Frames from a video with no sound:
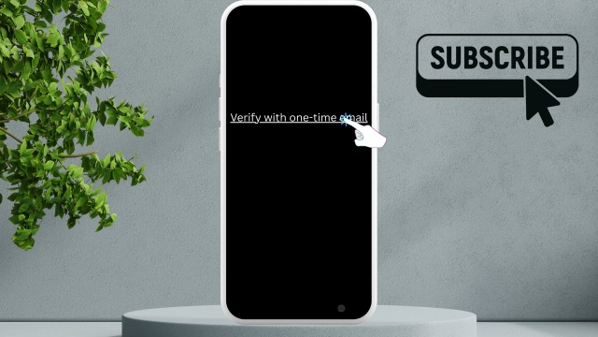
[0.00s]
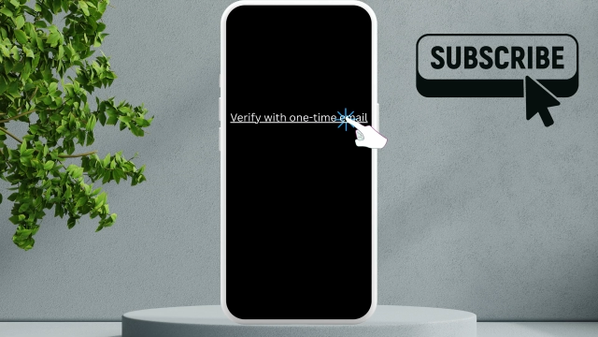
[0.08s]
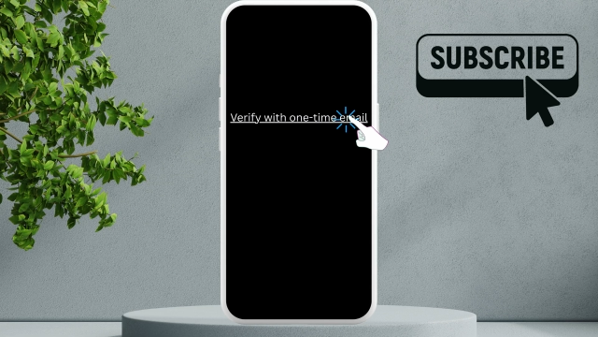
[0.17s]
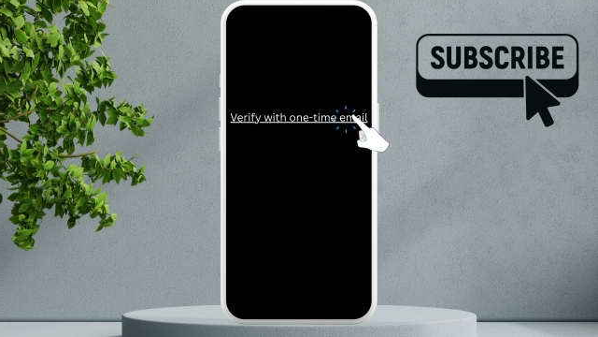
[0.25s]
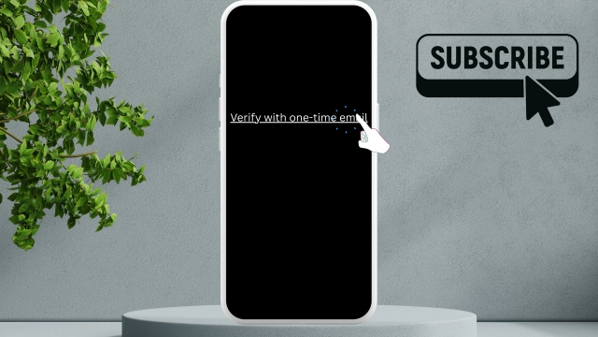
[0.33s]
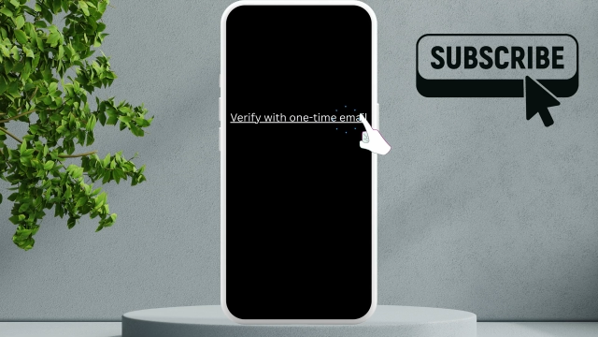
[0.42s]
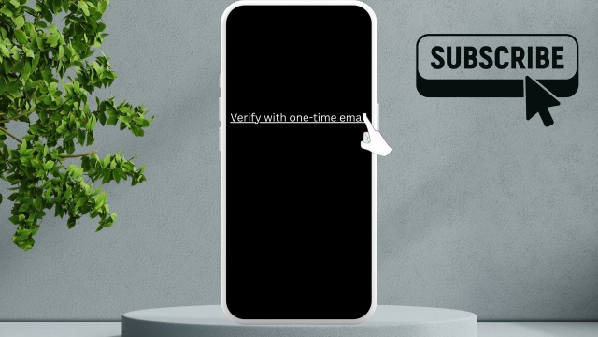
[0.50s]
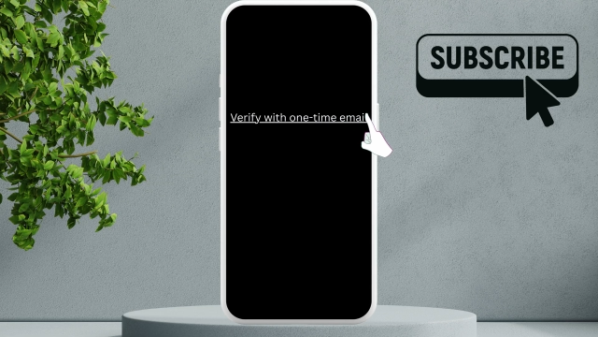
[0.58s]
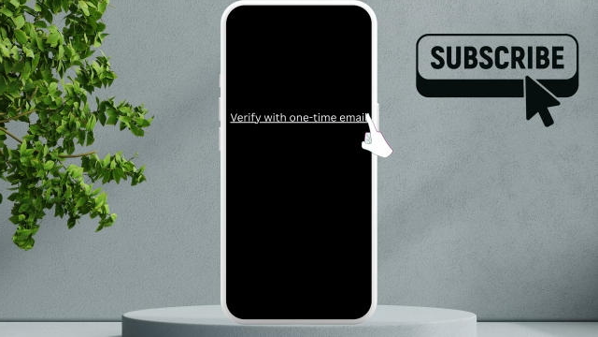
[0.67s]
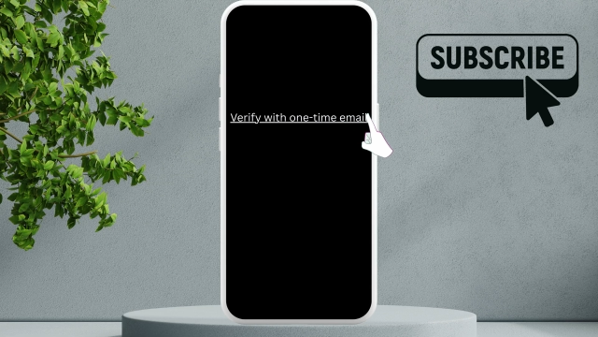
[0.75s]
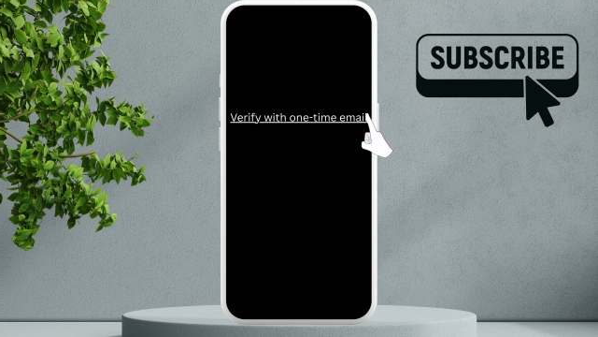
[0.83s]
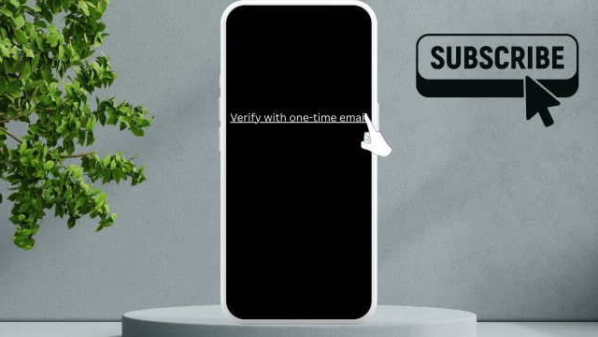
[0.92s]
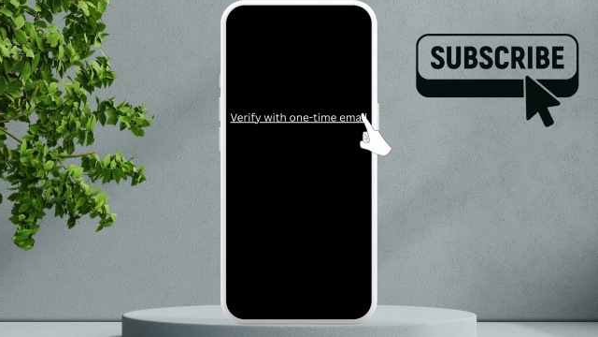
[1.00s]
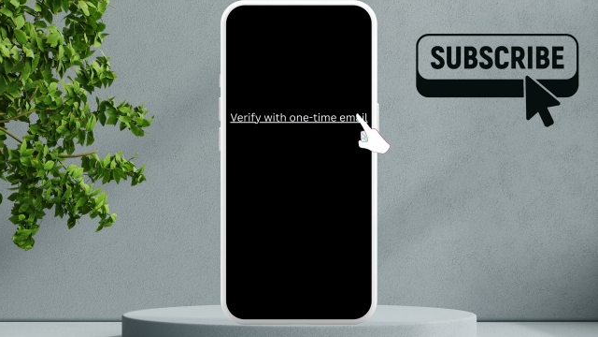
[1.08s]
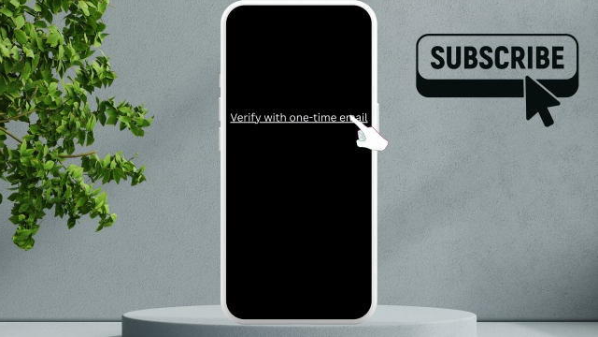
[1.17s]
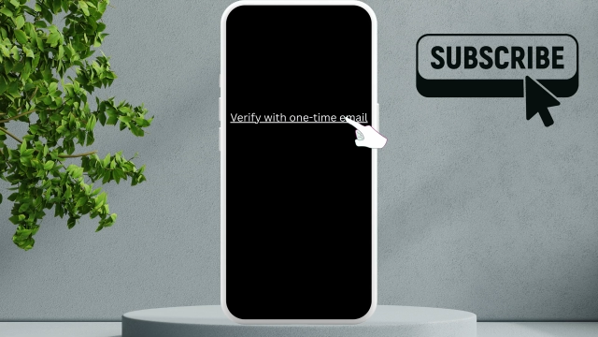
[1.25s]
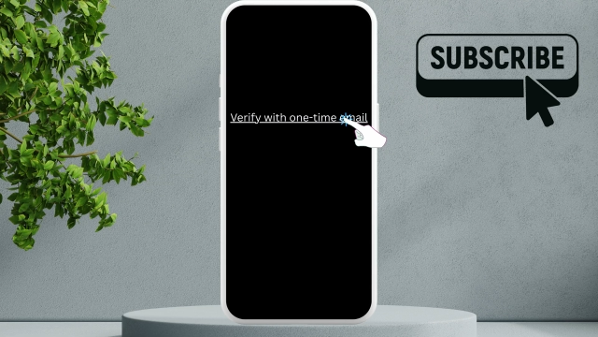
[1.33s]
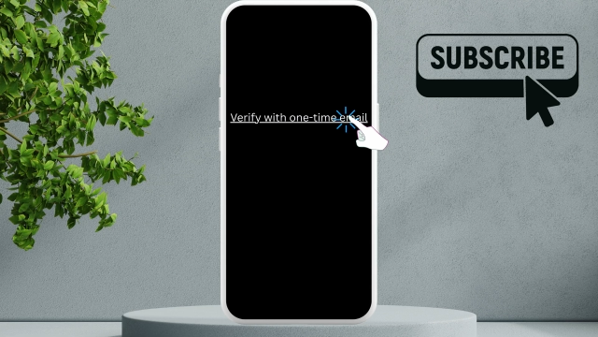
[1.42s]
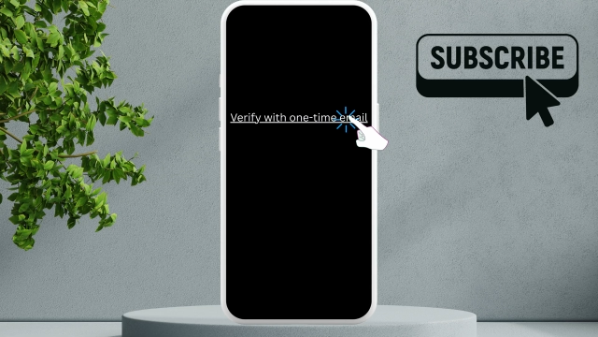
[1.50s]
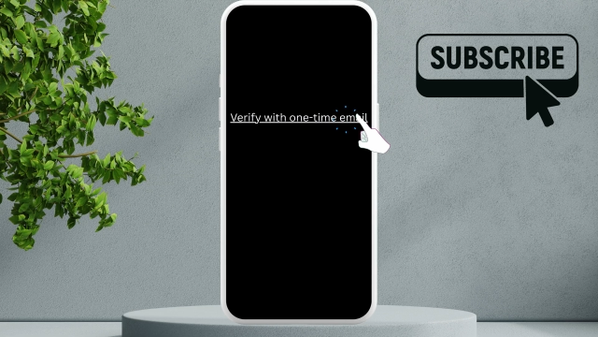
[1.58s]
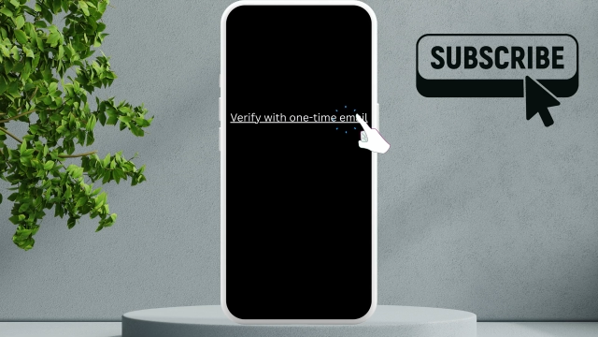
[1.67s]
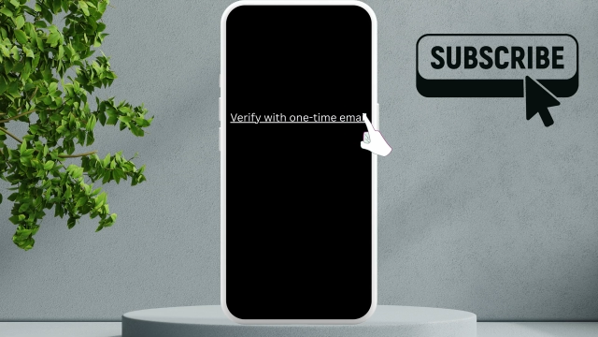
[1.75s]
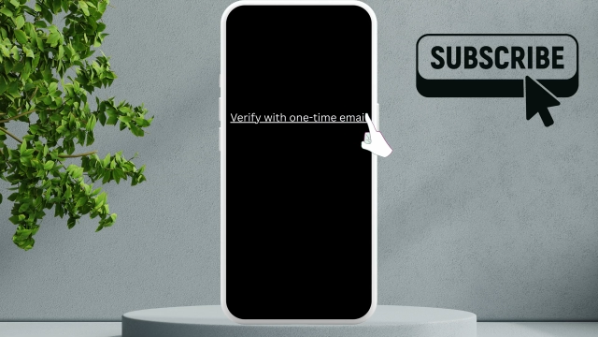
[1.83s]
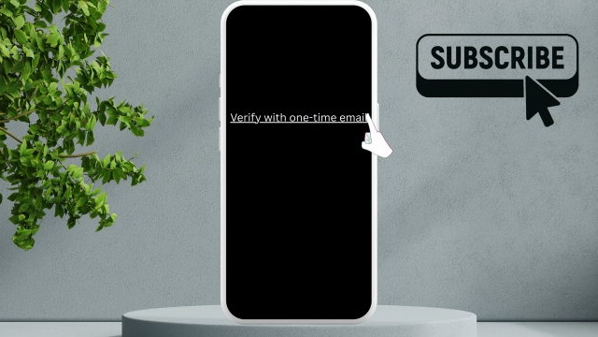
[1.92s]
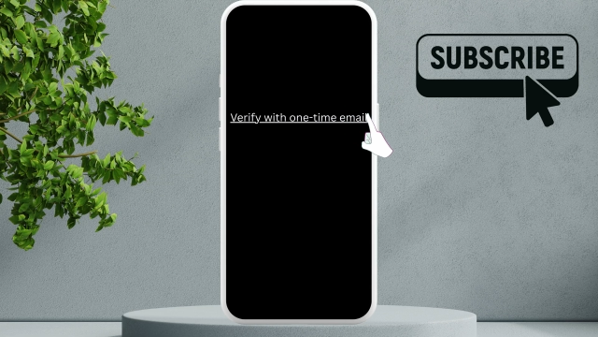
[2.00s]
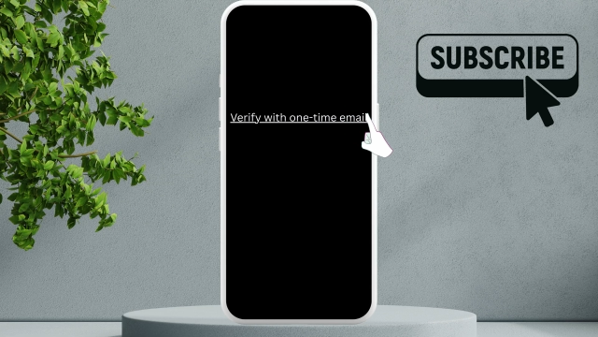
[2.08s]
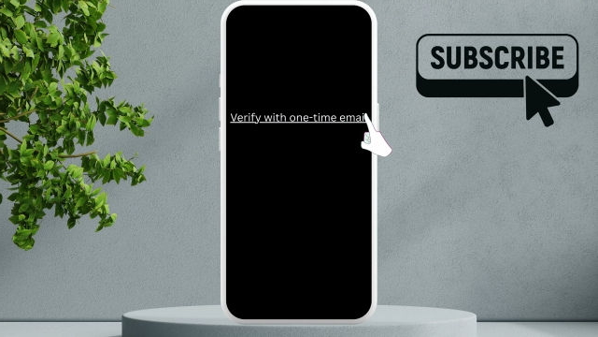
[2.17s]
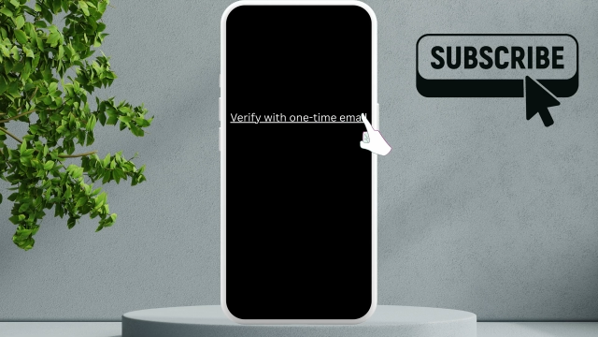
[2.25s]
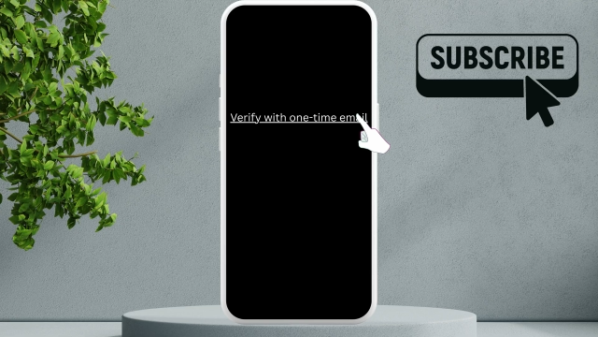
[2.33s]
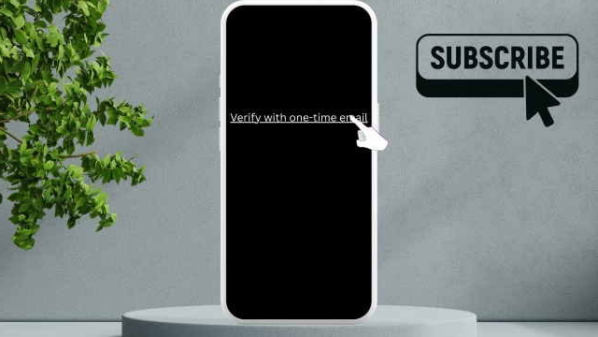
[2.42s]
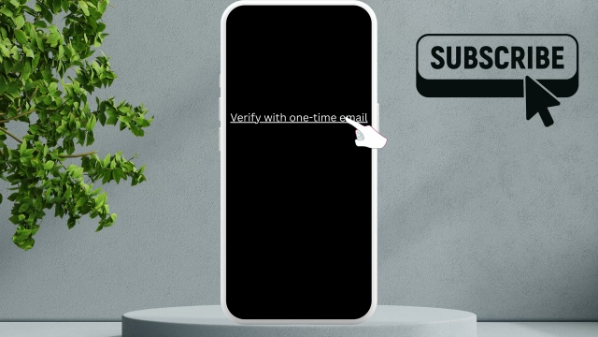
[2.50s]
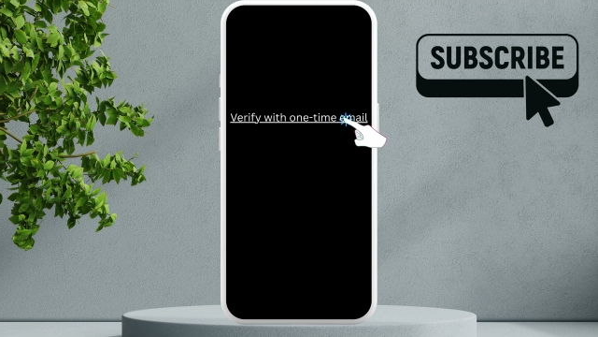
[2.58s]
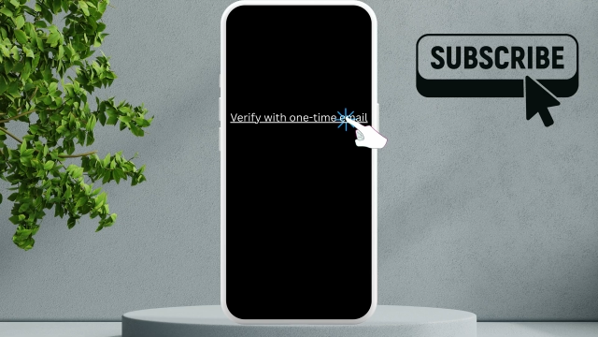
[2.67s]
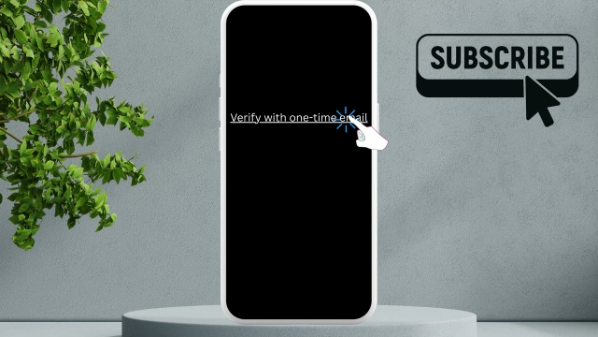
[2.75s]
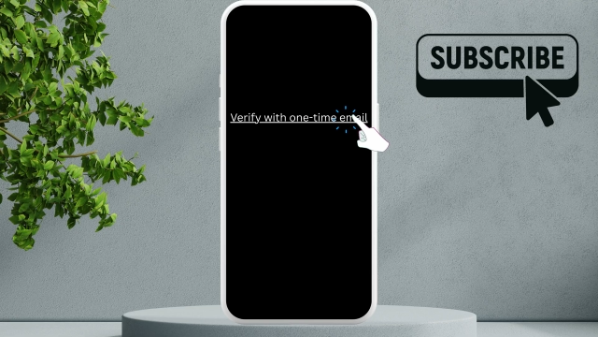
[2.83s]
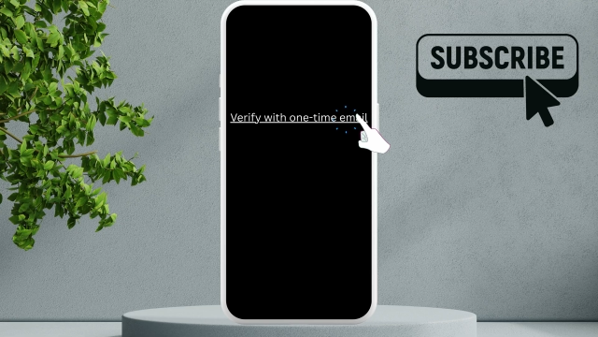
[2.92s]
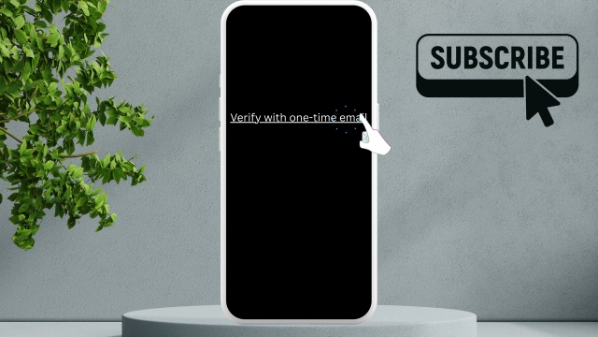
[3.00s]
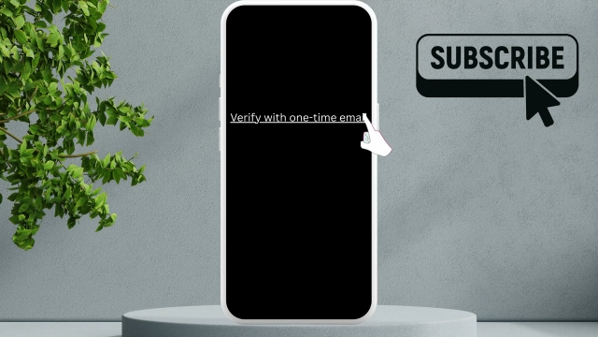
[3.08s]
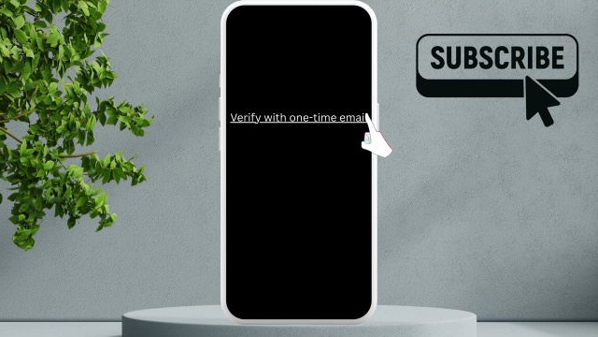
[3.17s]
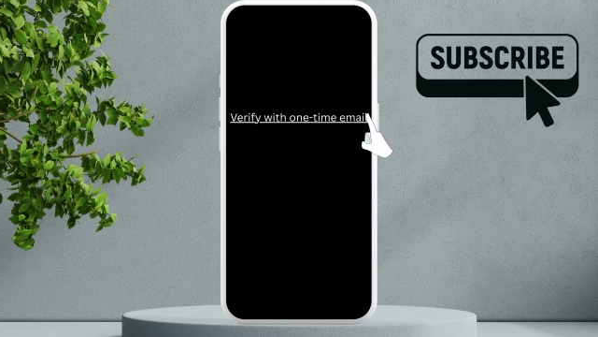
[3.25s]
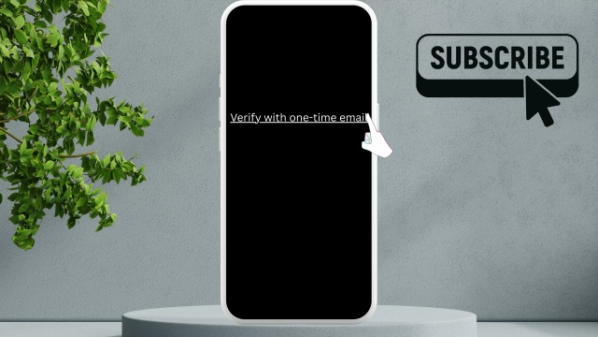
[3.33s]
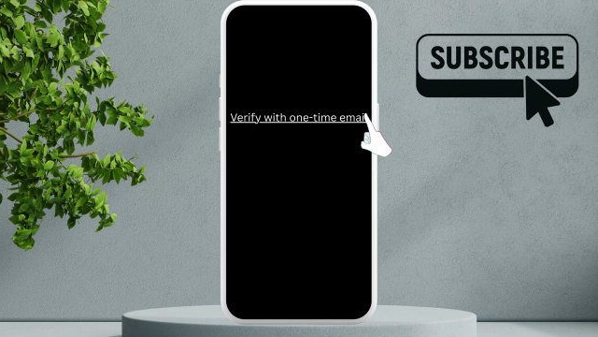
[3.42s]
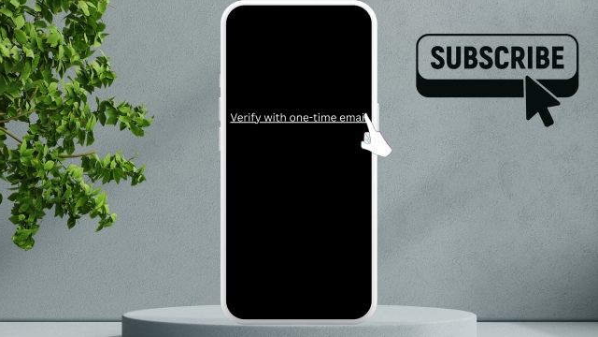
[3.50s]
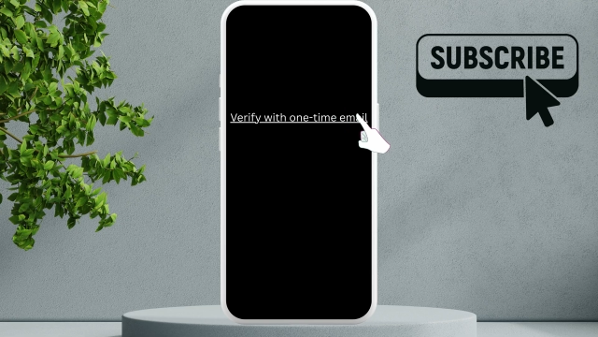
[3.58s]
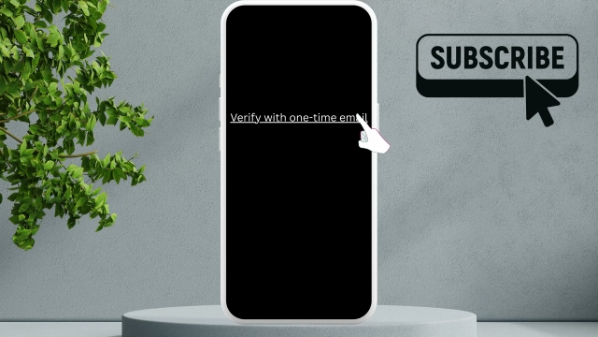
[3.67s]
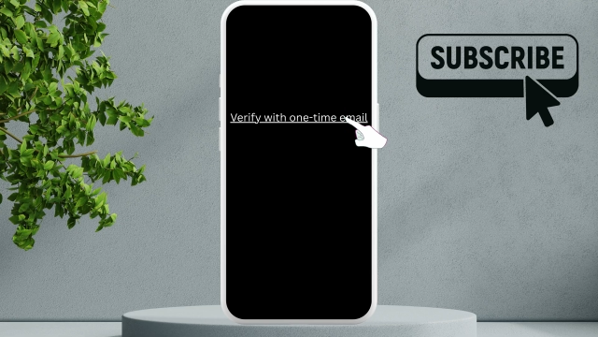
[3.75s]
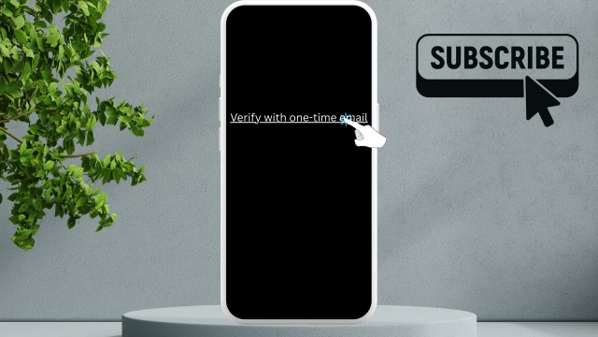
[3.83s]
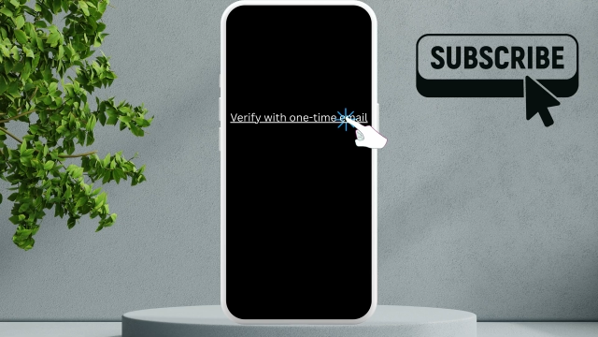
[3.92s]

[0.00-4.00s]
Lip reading: (no speaker visible)